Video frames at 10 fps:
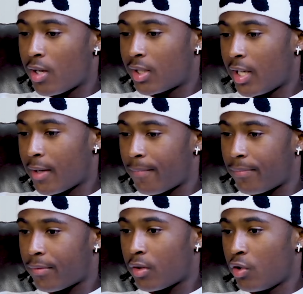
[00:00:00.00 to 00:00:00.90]
it's like
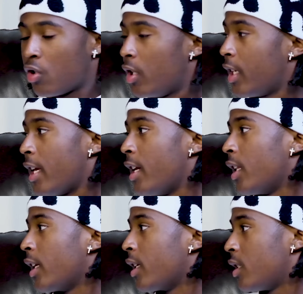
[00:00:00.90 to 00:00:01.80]
you're gonna get hit.
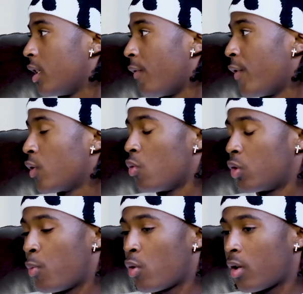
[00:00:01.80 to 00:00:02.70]
Like it's a physical
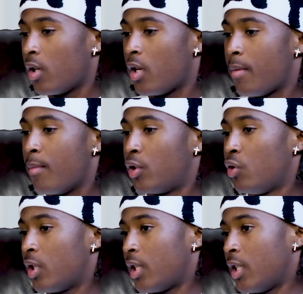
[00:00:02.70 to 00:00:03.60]
sport, but
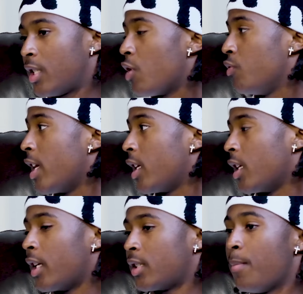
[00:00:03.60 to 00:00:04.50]
it's just how you take it.
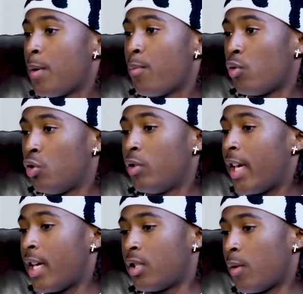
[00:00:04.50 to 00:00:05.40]
Like some people you get
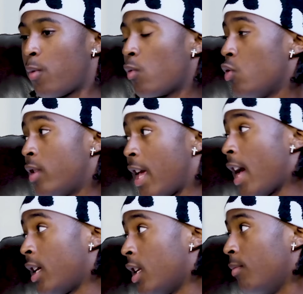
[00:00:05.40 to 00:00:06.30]
hit to the point where you
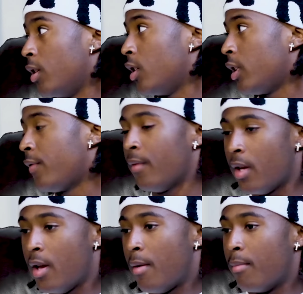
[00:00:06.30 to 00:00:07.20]
can't get up literally,
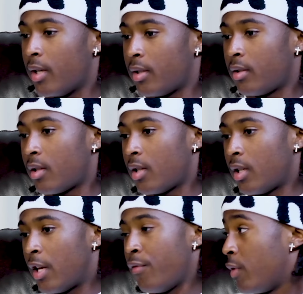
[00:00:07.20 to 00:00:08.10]
but
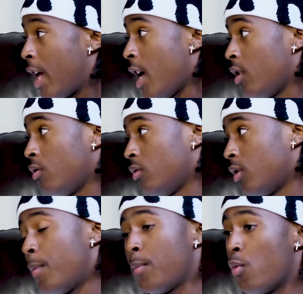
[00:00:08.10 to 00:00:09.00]
if you can,
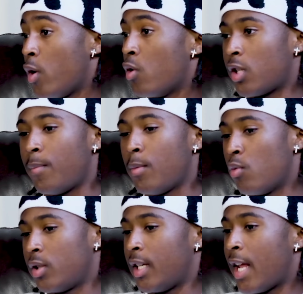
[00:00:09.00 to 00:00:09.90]
some people will
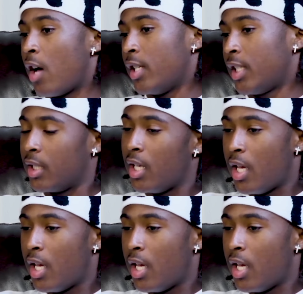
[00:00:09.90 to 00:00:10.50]
stay down. It's just